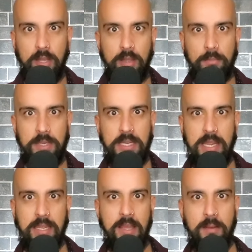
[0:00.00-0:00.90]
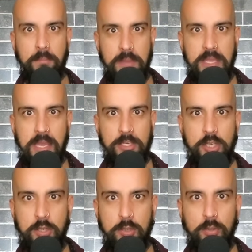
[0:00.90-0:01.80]
meaning me and
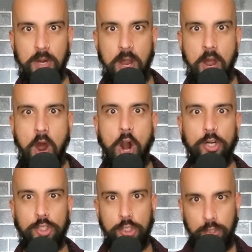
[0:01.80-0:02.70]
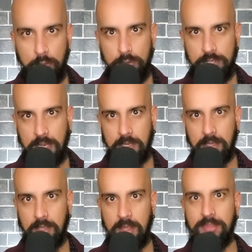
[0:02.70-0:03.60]
you are
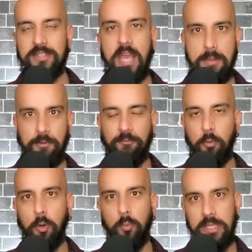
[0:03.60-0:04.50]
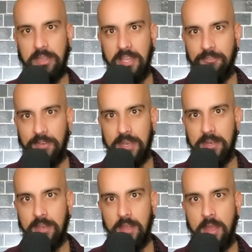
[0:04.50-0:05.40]
choosing the type of world we live
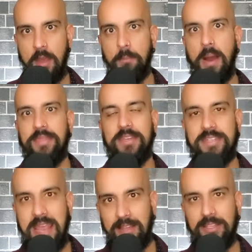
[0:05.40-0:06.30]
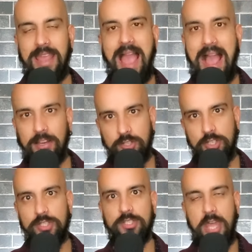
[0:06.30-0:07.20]
in by the daily
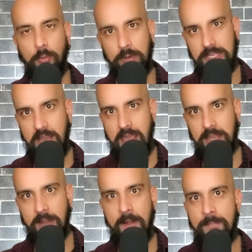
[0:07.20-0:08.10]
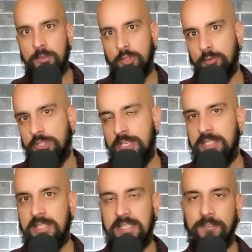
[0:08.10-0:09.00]
actions that we take. So,
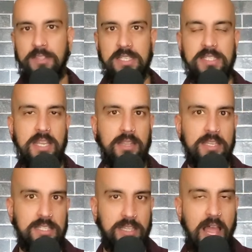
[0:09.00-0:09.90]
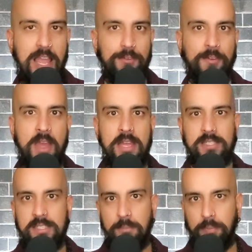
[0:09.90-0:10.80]
Jesus lived a sinless life
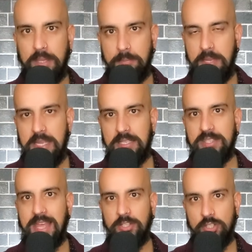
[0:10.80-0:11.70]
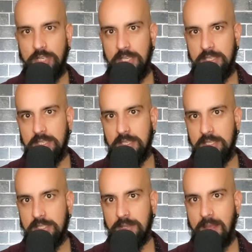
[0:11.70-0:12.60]
simply means that
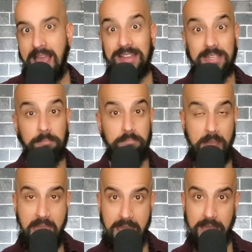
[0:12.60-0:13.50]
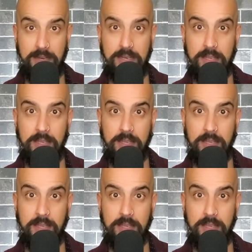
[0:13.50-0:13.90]
Jesus, as a man,